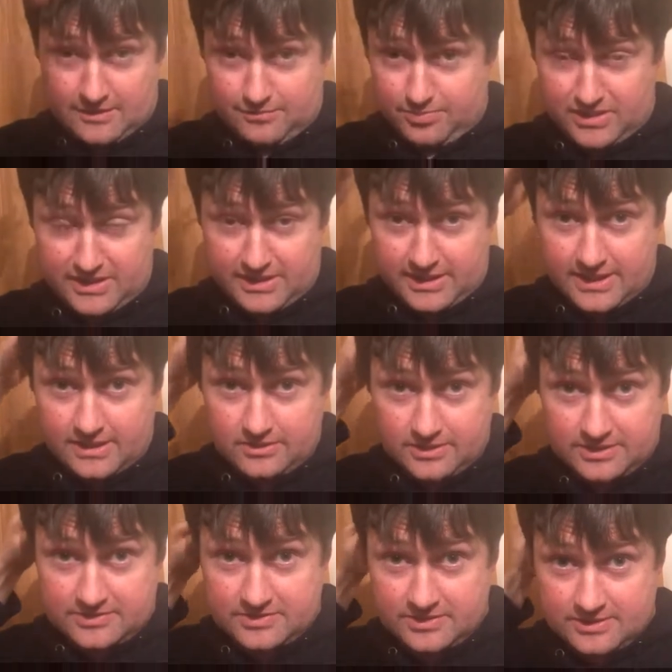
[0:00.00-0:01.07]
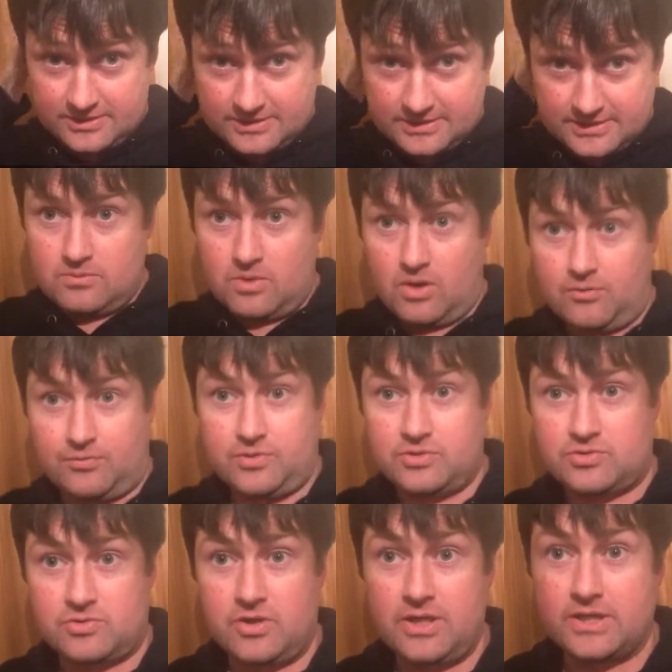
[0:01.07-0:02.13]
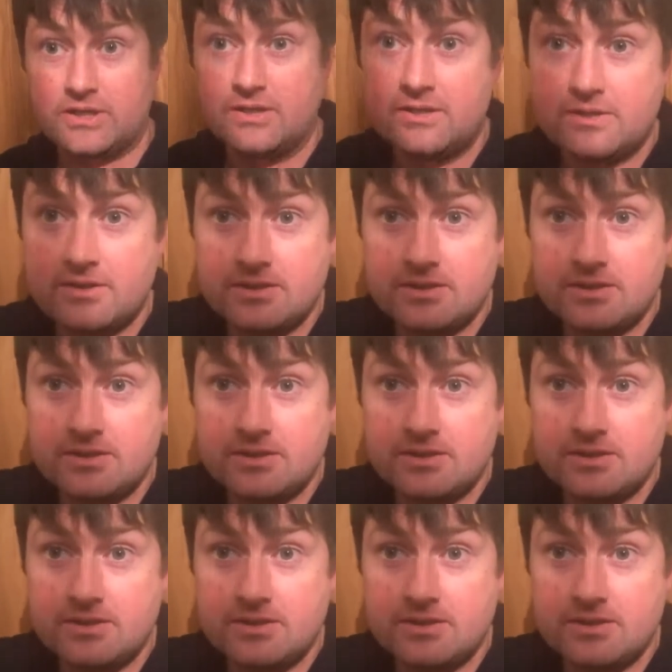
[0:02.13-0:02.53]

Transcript: I have plenty of cowlicks. Oh, it feels great.